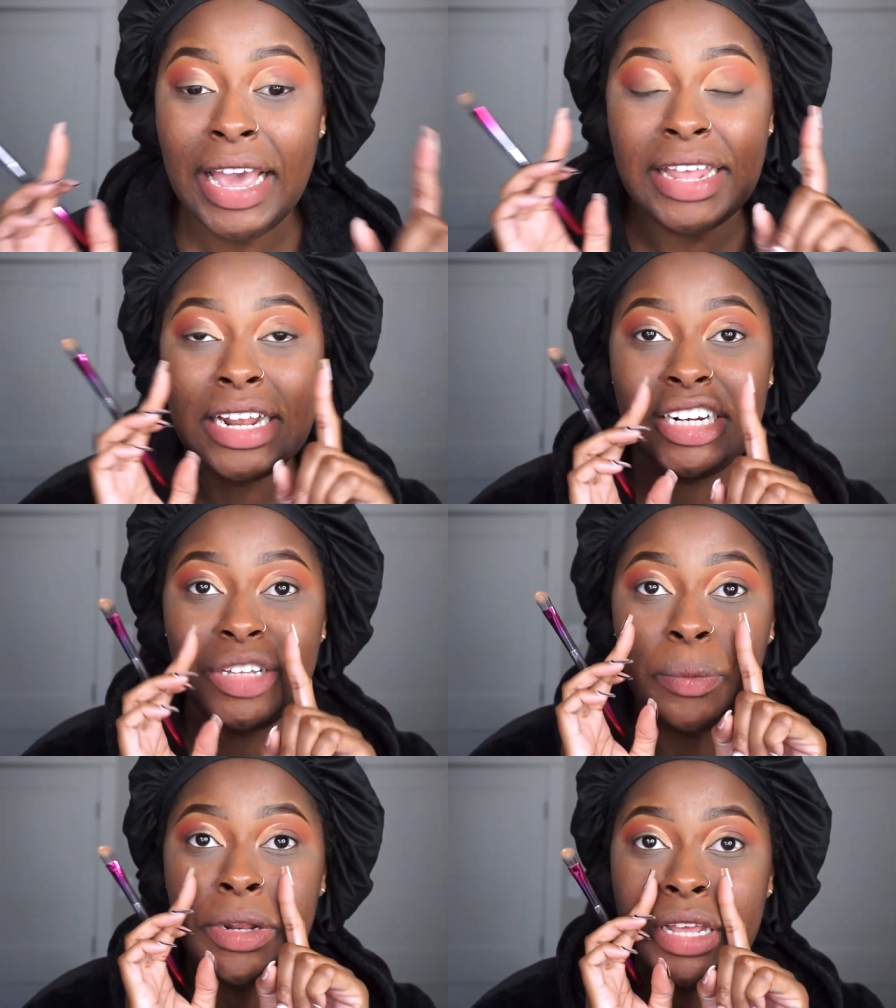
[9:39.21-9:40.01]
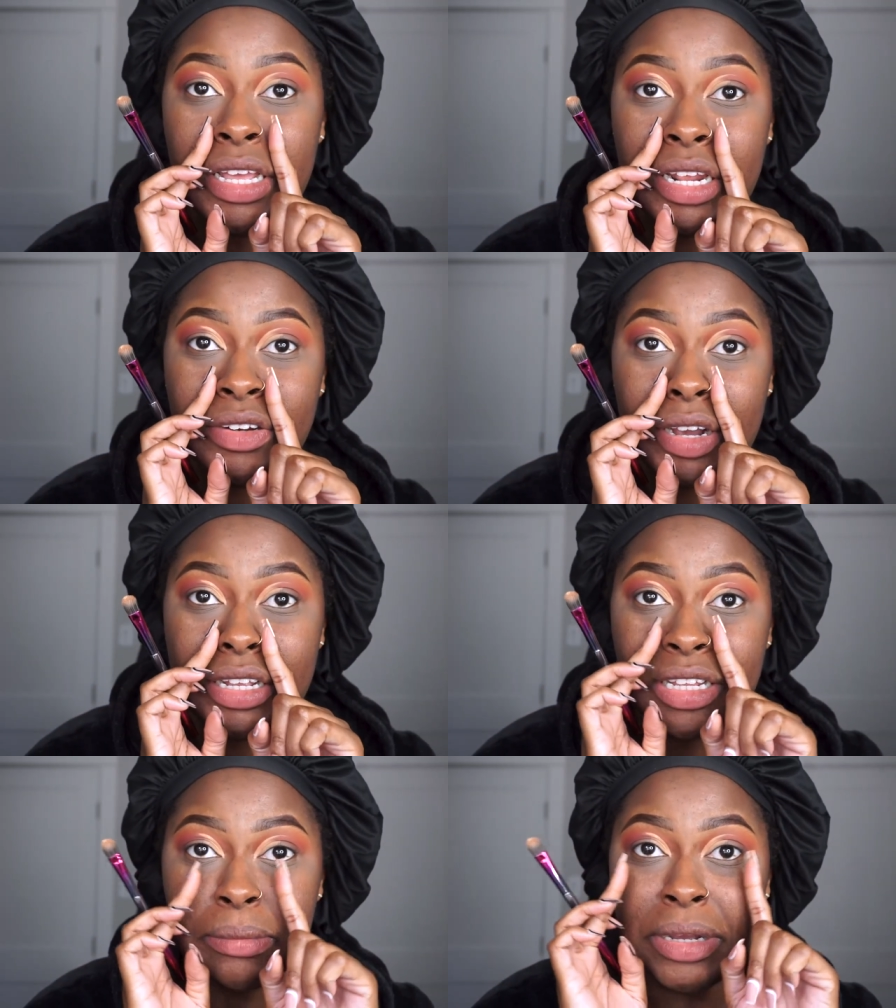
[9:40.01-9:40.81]
and I just went in and
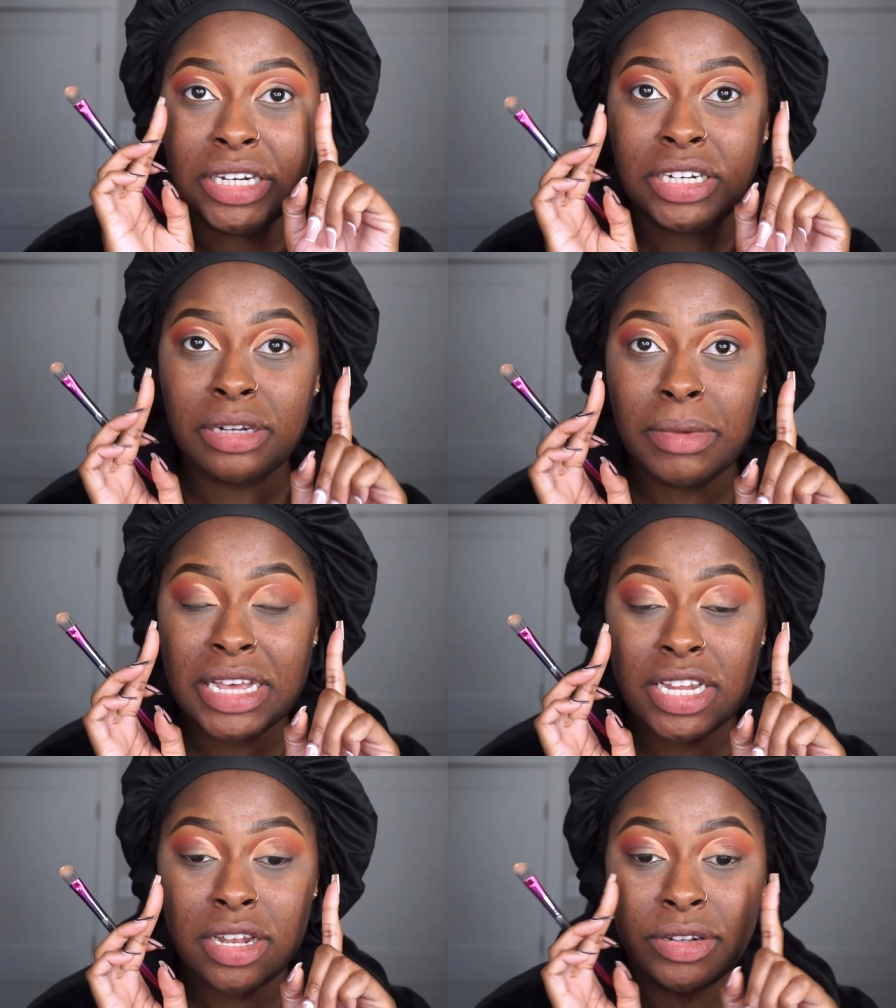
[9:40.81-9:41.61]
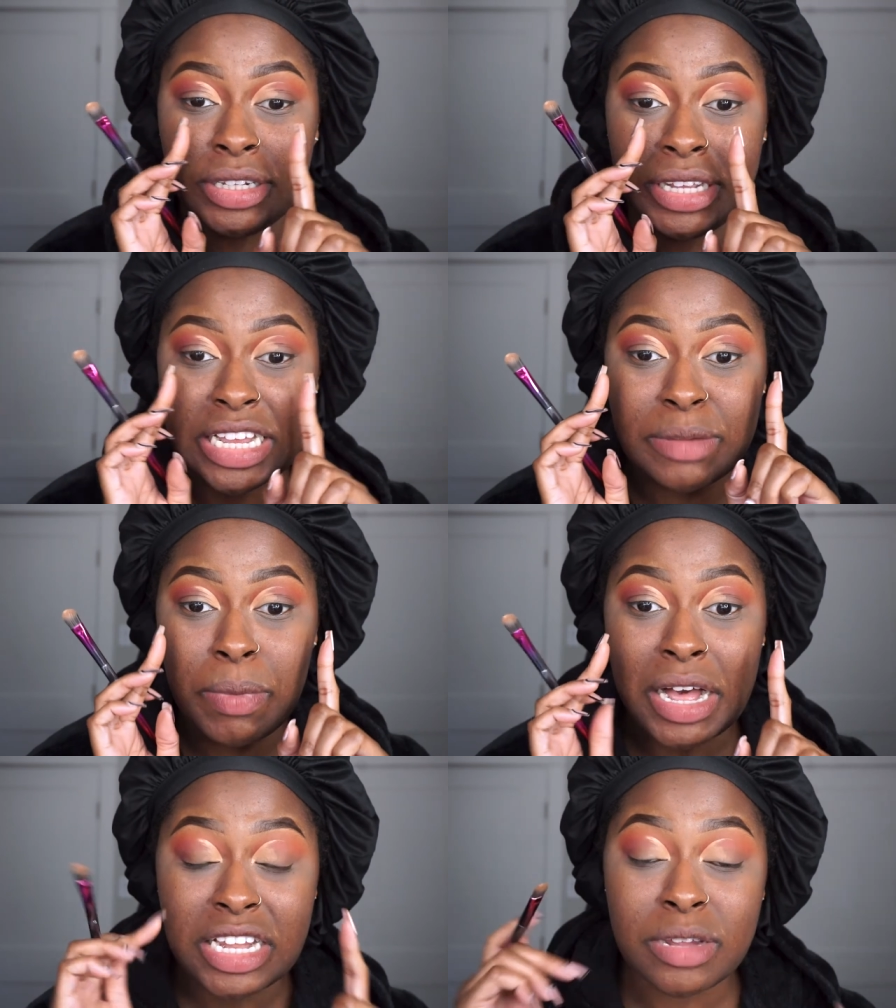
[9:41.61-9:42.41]
tried to match them as closely as
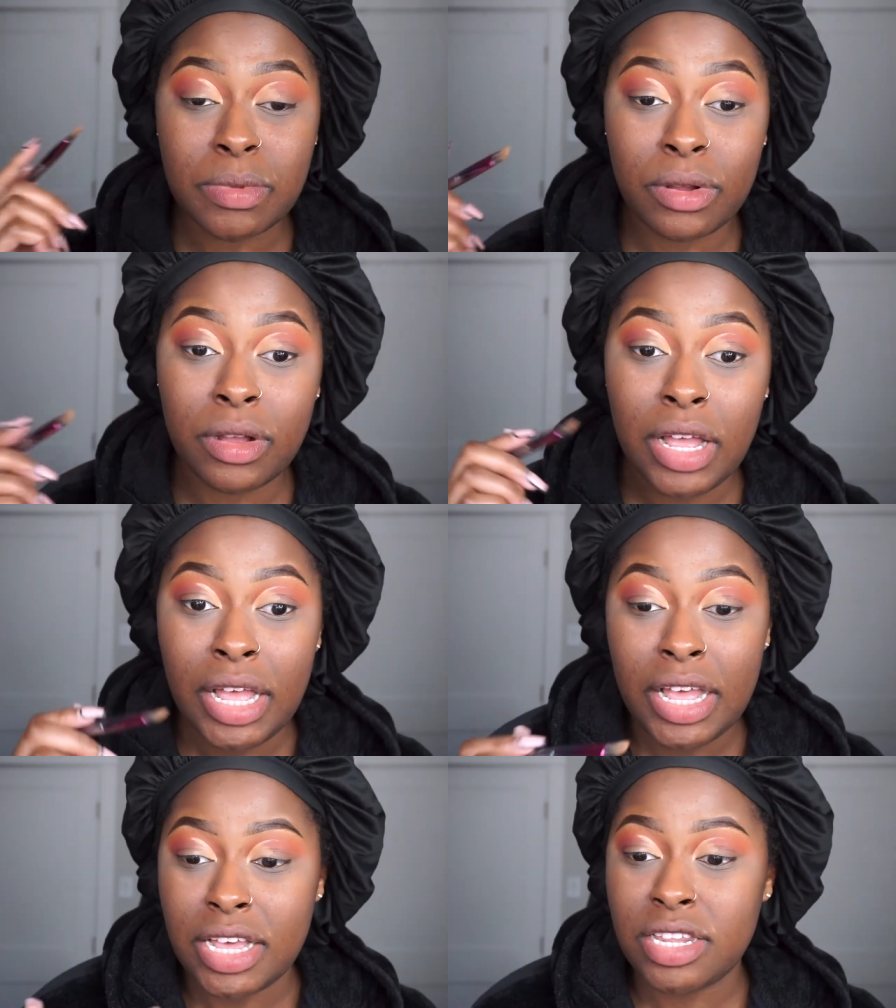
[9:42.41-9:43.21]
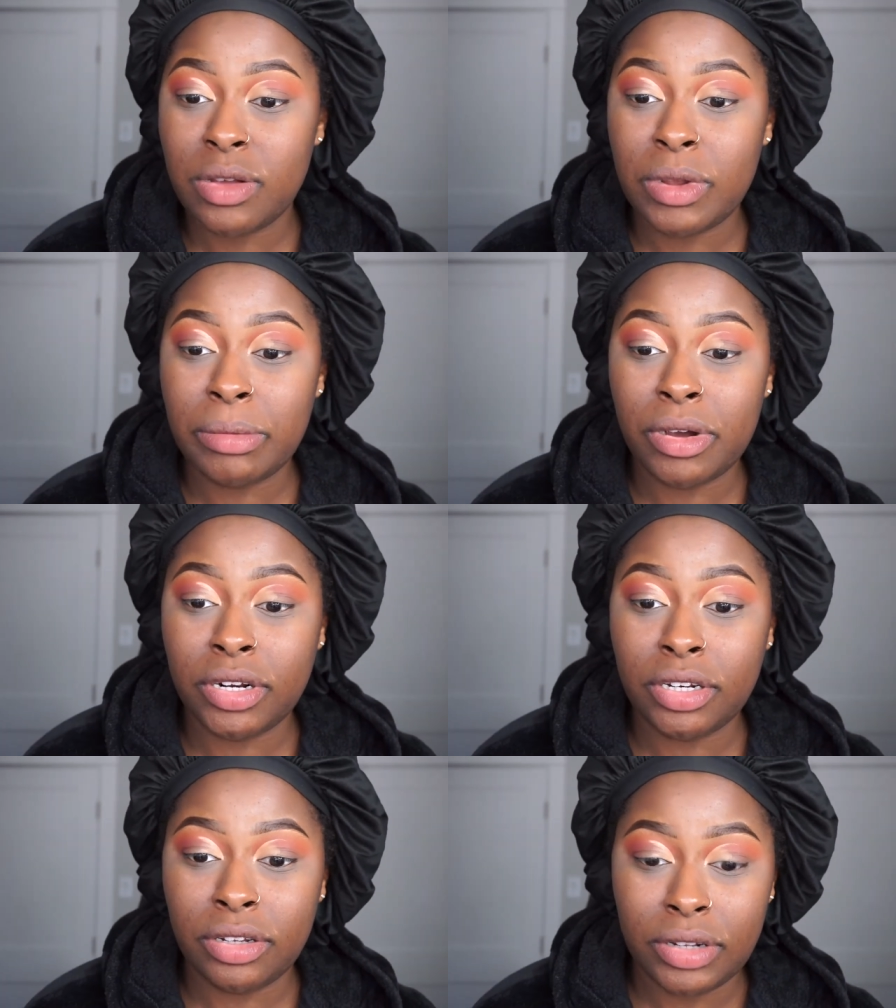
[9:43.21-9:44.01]
possible and so what I'm
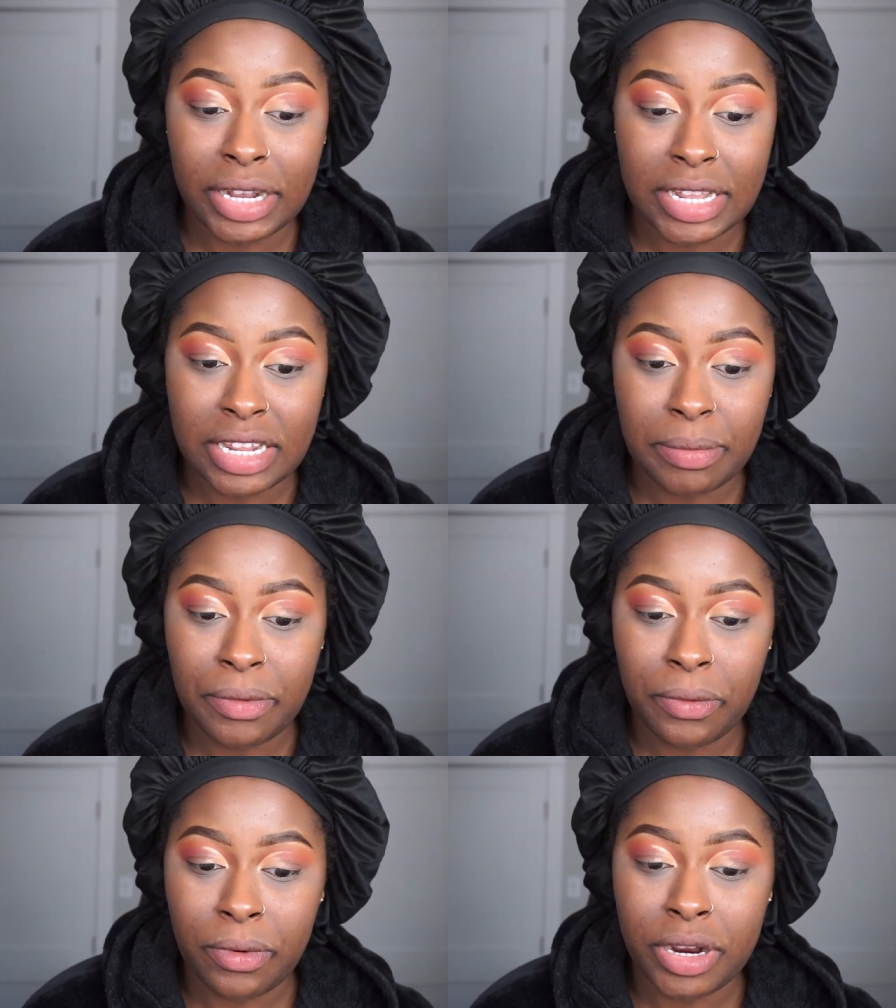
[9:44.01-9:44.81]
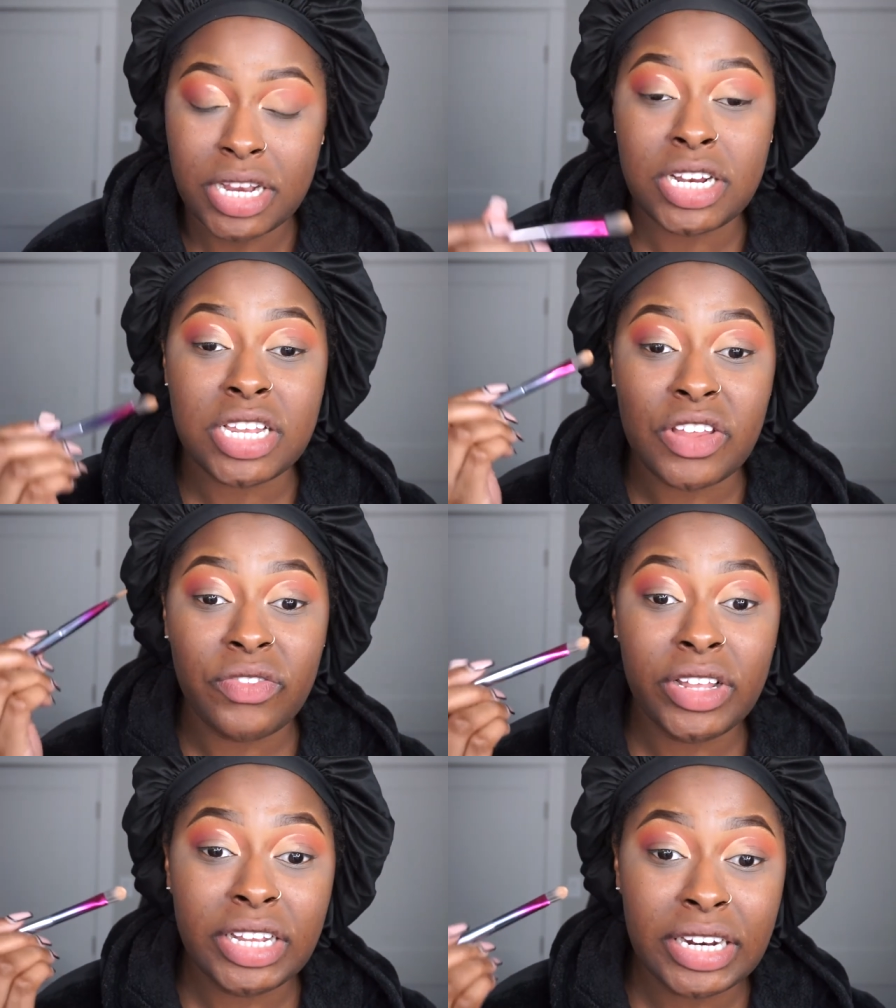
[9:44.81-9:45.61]
going to do like I said before is just
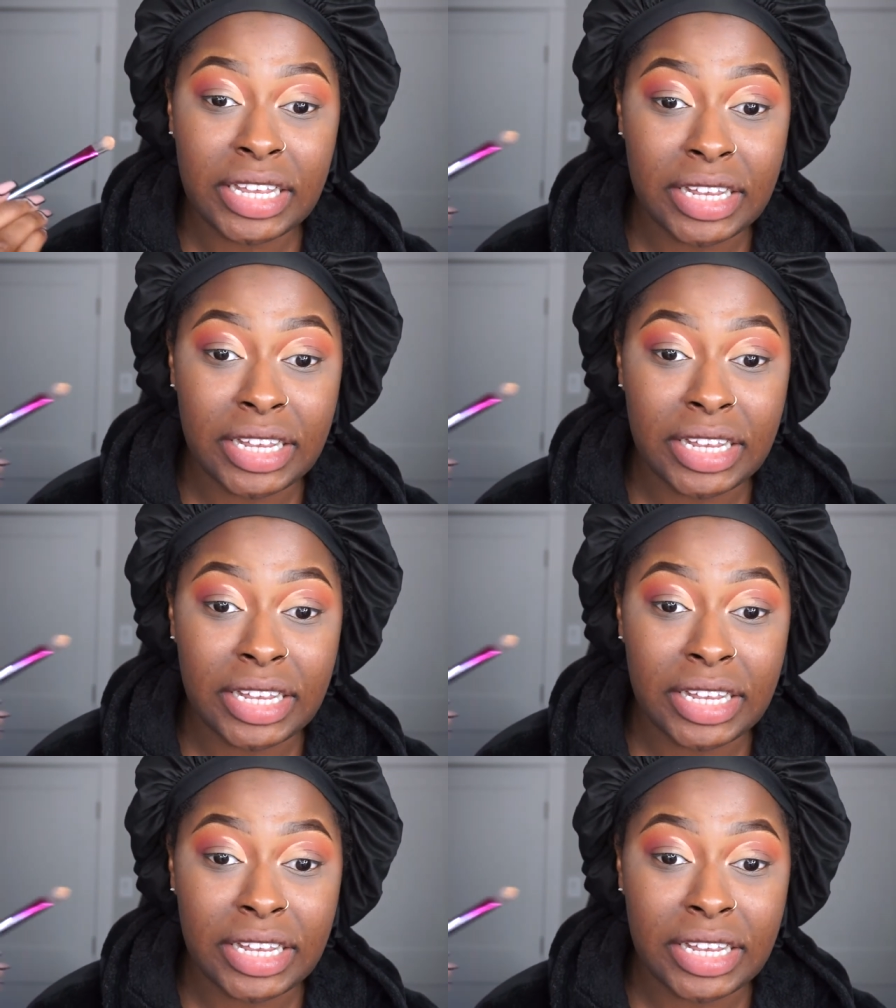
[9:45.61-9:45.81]
fill it